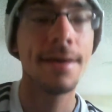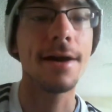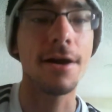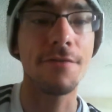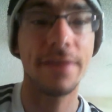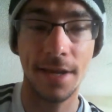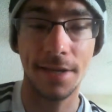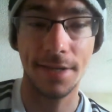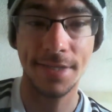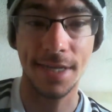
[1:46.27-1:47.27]
of
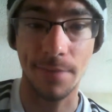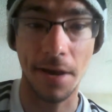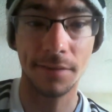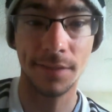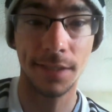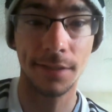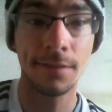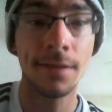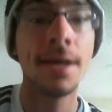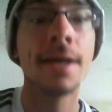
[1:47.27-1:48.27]
any team out
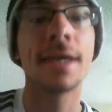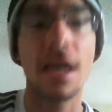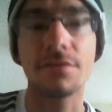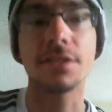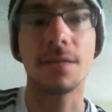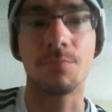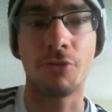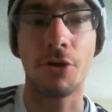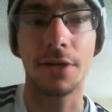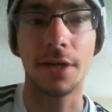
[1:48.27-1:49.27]
there. Kevin De
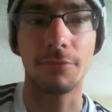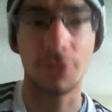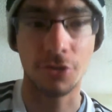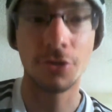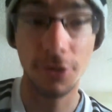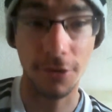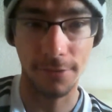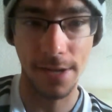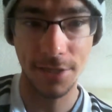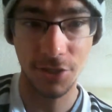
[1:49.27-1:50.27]
Bruyne was hurt
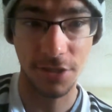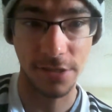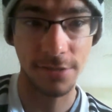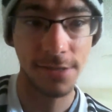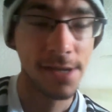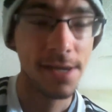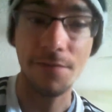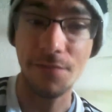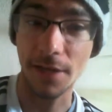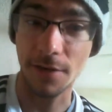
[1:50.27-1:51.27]
last year.
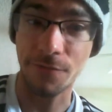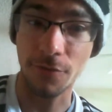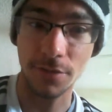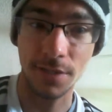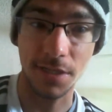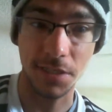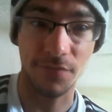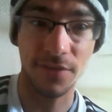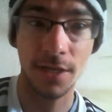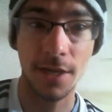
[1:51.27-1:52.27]
If you get a full season
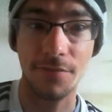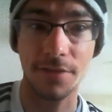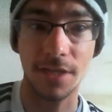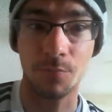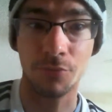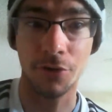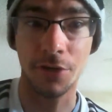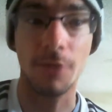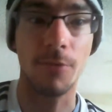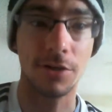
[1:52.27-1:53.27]
of Kevin De
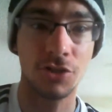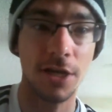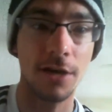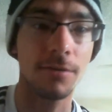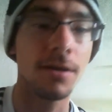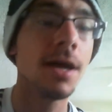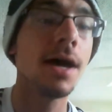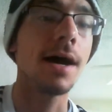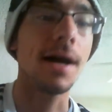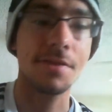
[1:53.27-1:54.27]
Bruyne, watch out.
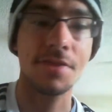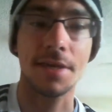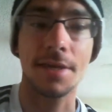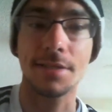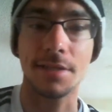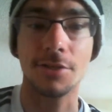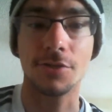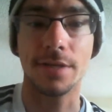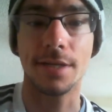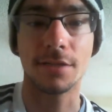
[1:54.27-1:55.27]
I think his
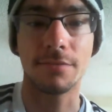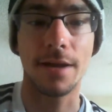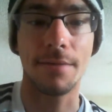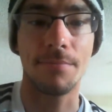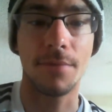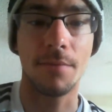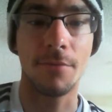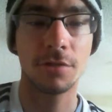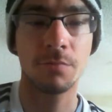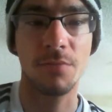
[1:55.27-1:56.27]
injury is why
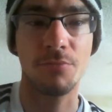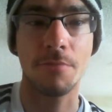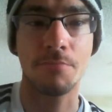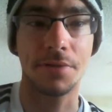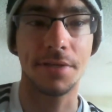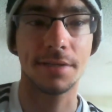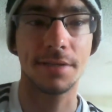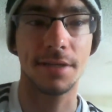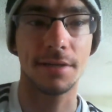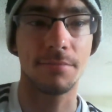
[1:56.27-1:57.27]
most people are
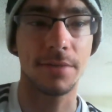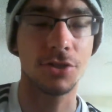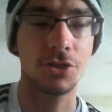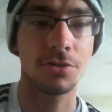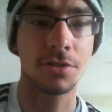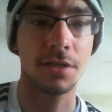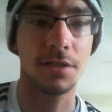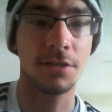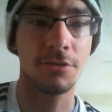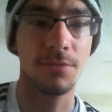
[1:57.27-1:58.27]
predicting Manchester
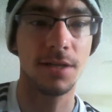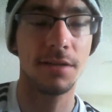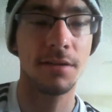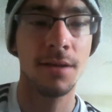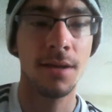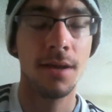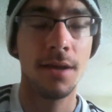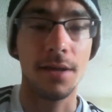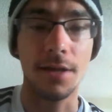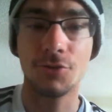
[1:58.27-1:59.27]
City to win.
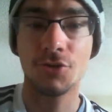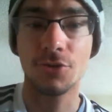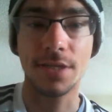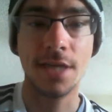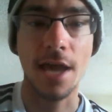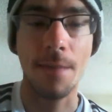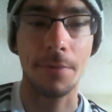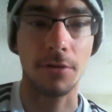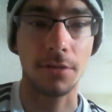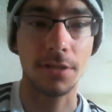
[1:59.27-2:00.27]
Injuries happen
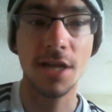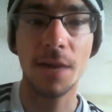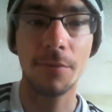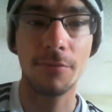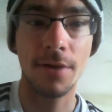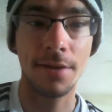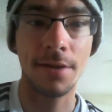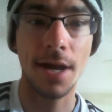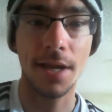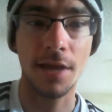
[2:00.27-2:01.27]
all the time and
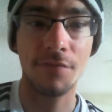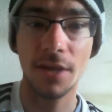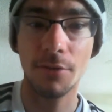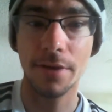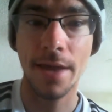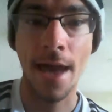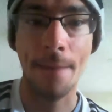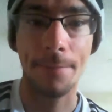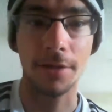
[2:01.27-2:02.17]
whatnot. If they were to happen